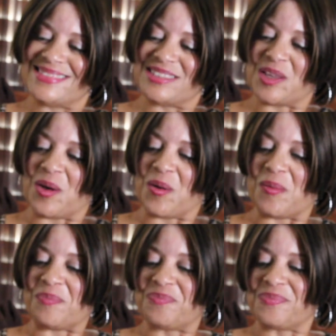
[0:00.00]

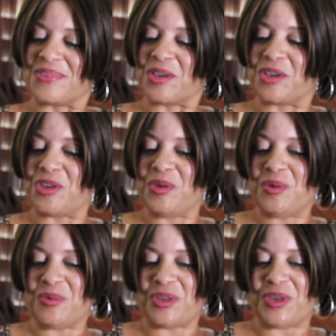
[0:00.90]
So
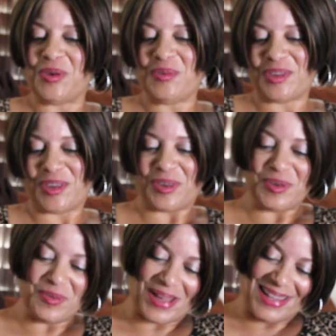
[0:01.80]
cute, cute,
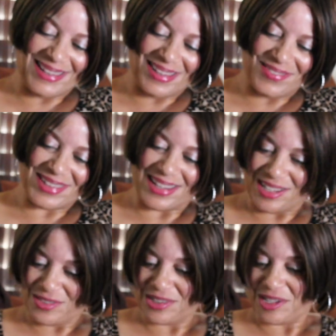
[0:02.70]
cute. I love it. I
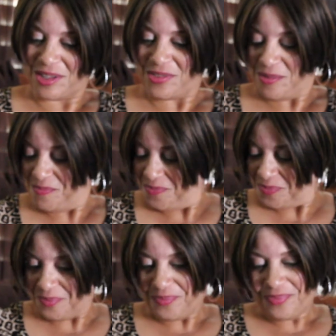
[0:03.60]
love it. Love it.
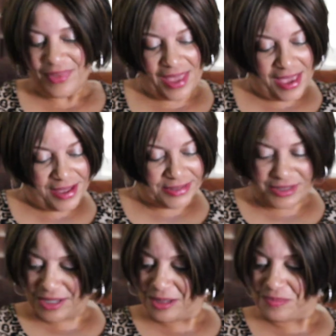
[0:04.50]
And
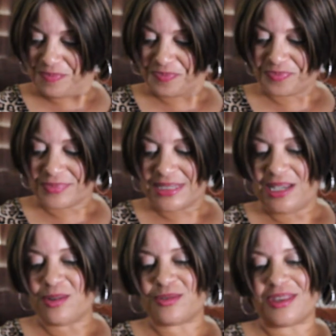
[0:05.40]
um,
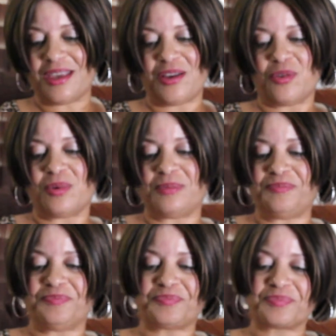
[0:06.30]
here's the other
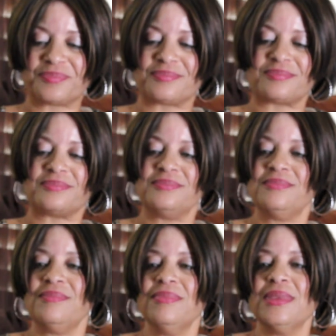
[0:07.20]
one.
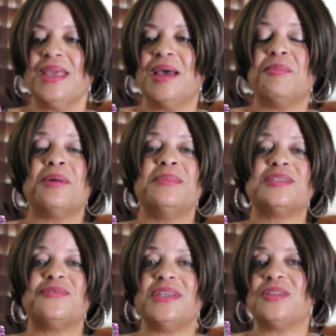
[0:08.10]
But
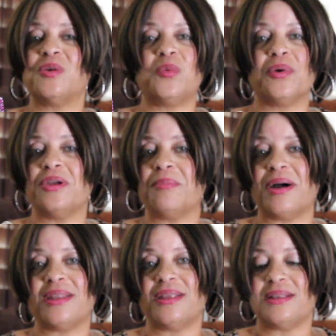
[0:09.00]
Miss V, don't worry
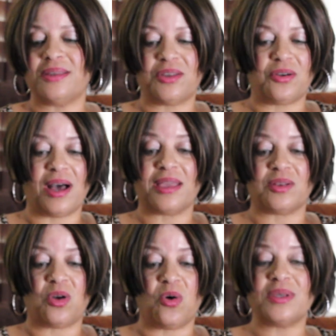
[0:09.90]
about it. You know, I
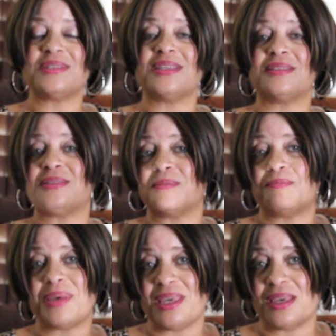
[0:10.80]
can always get some
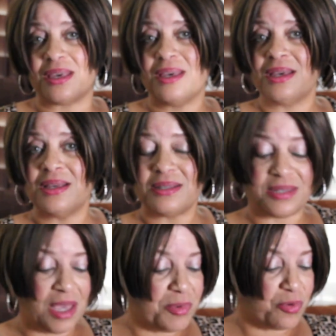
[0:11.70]
pink
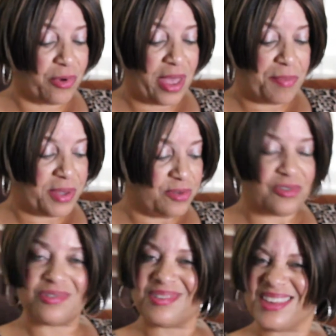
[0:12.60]
diamond wrap and
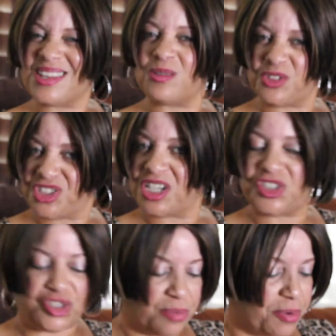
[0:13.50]
just, you know,
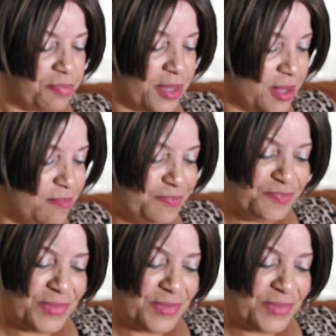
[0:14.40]
touch up a bit.